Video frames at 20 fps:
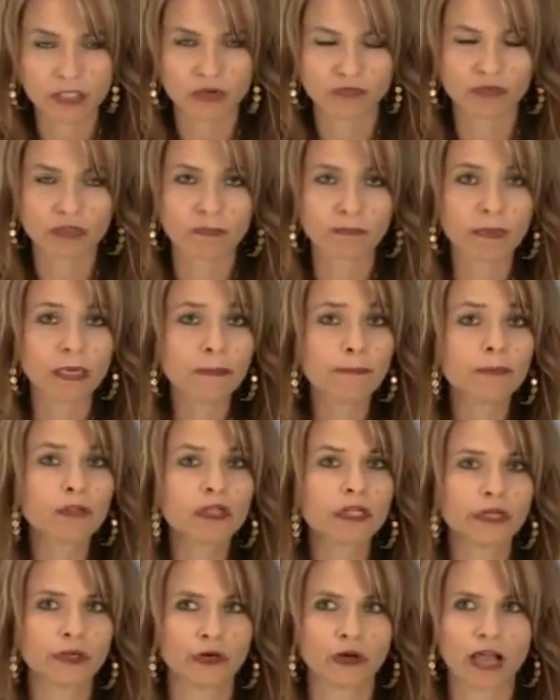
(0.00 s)
So for the
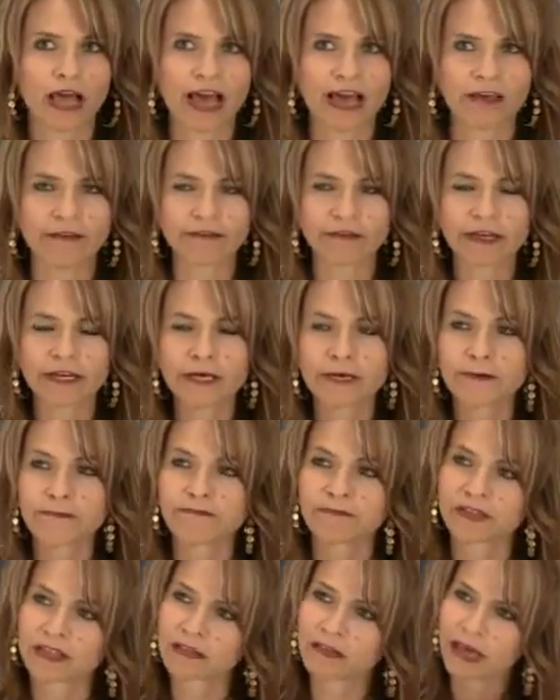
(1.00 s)
people in your life,
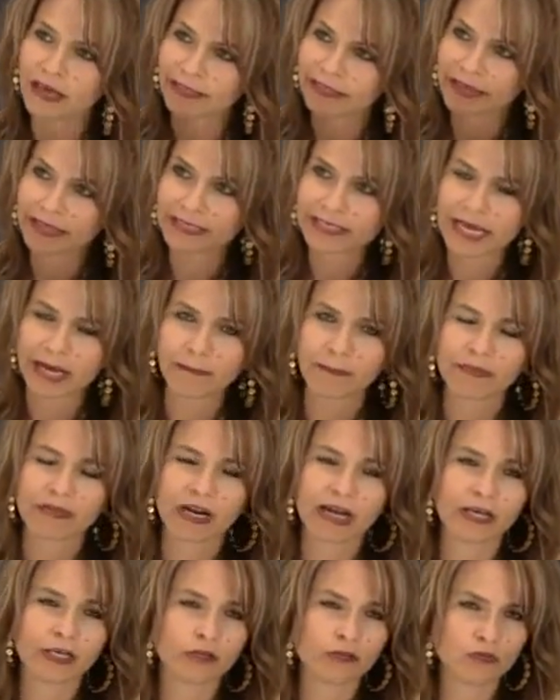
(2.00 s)
like the example that
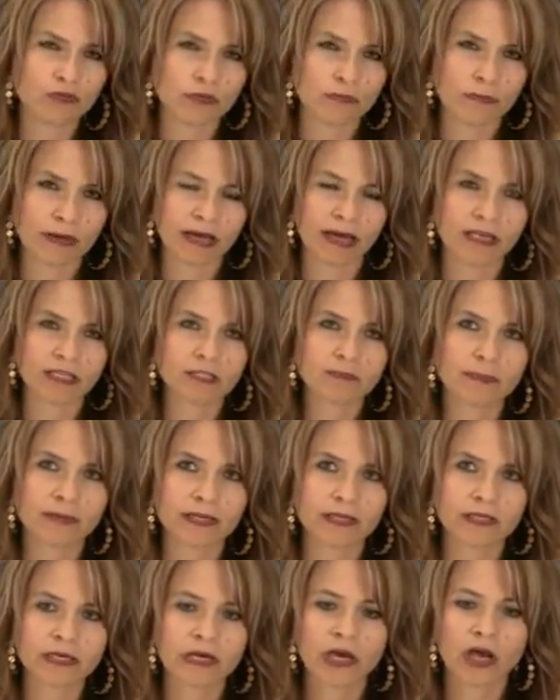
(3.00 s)
I used with my
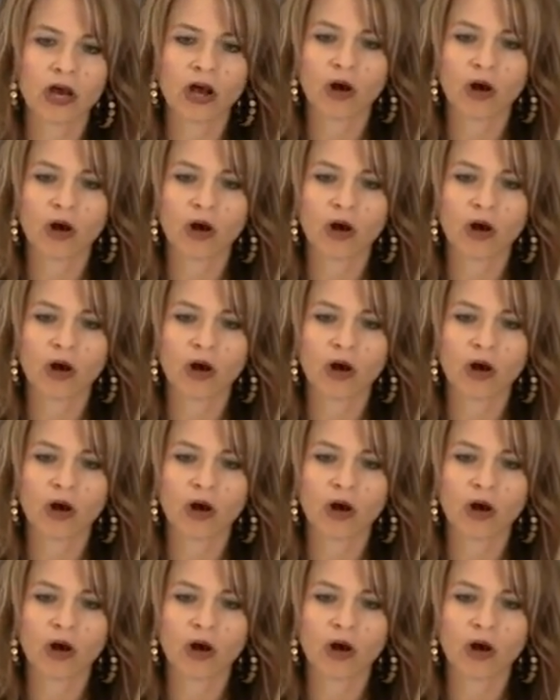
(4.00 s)
husband,